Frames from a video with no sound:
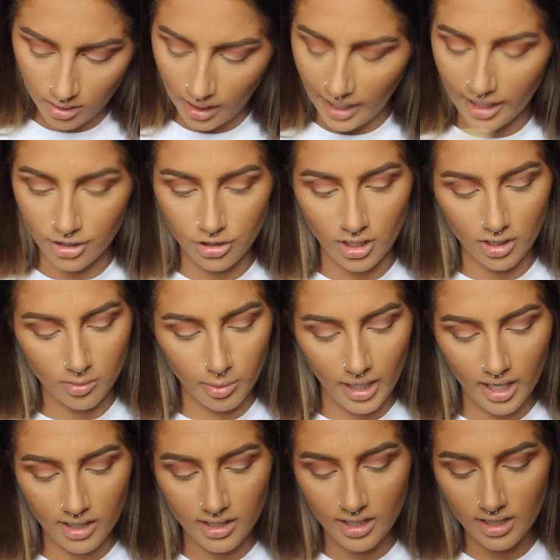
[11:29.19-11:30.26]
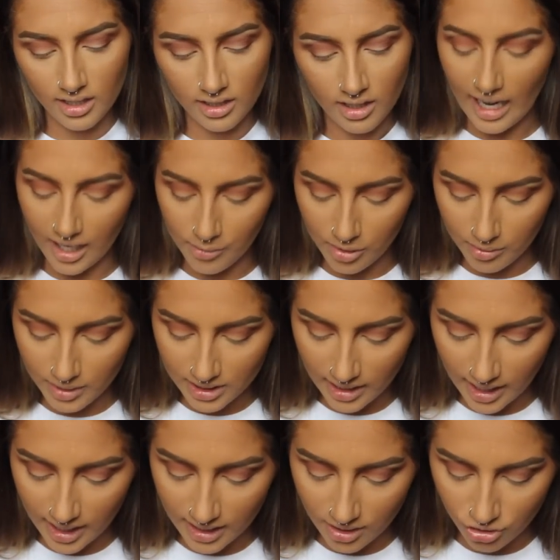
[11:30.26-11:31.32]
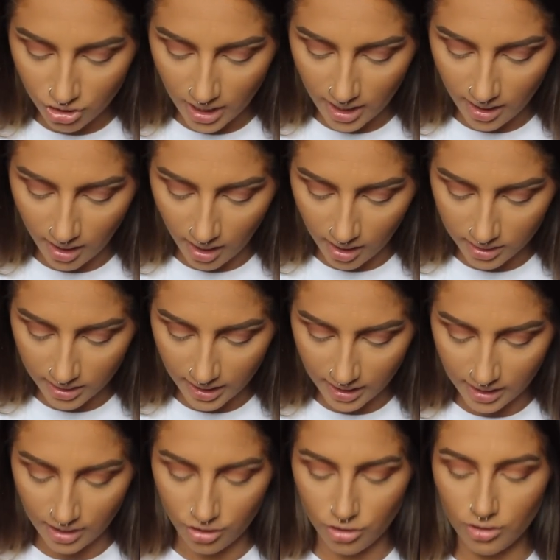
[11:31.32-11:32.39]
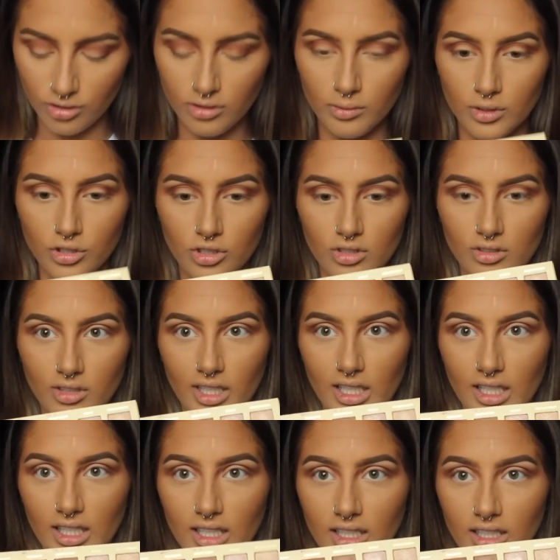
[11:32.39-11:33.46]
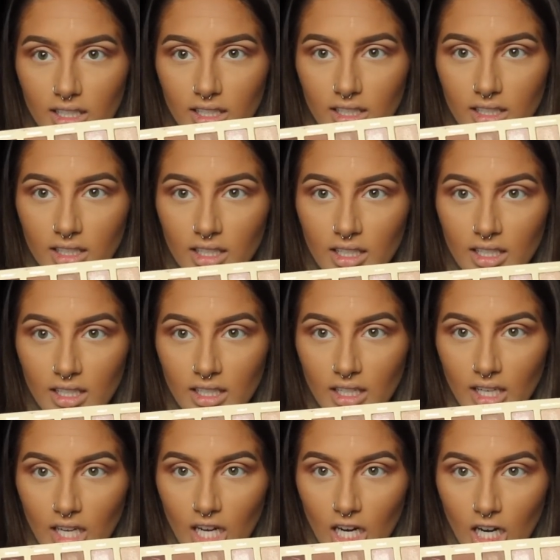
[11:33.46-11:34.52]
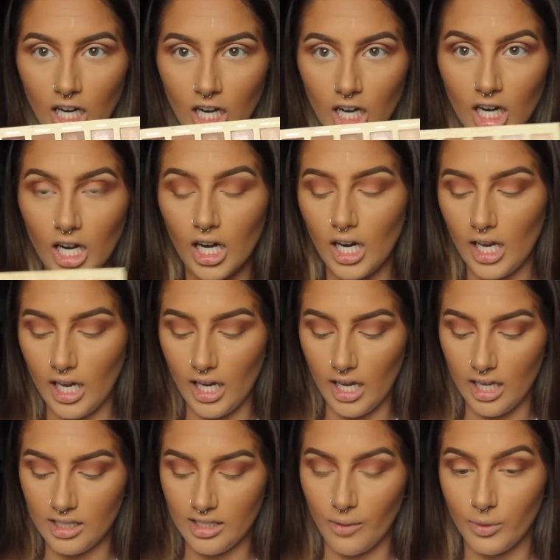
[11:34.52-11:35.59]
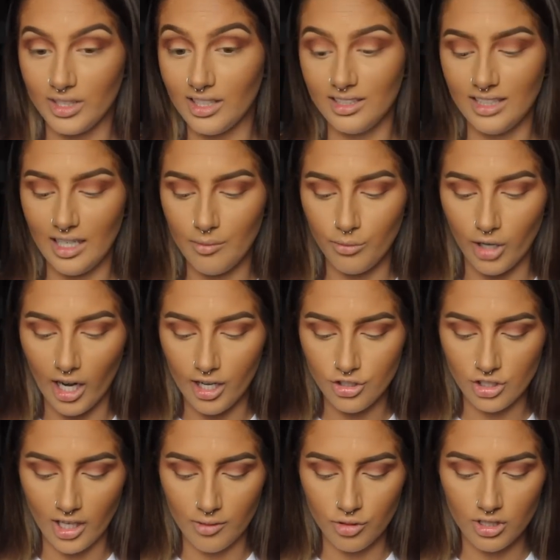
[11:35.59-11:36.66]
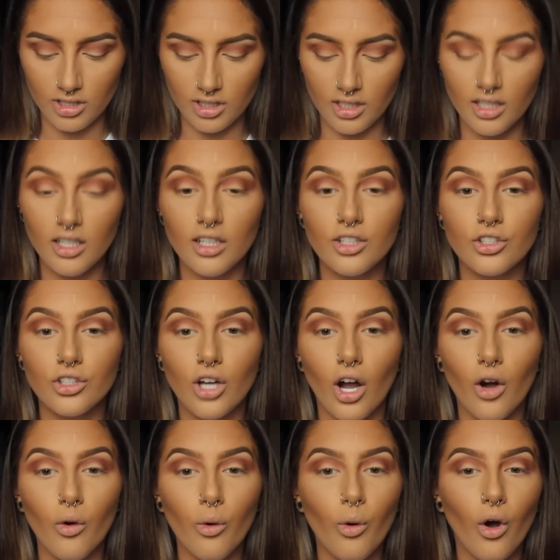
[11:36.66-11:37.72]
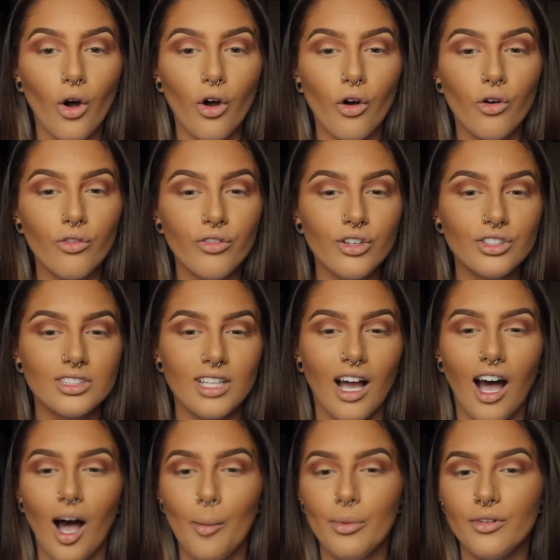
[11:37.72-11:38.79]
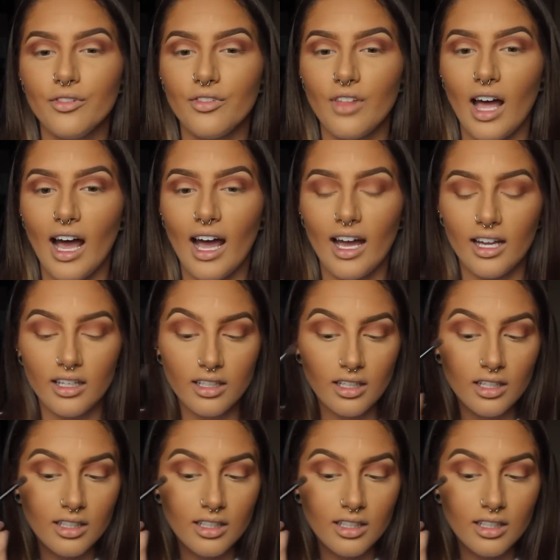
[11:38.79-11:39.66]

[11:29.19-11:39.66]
eyeshadow palette, and I'm going to be taking the shade Unconditional, which is right here, and with the same brush I'm just going to go over top of that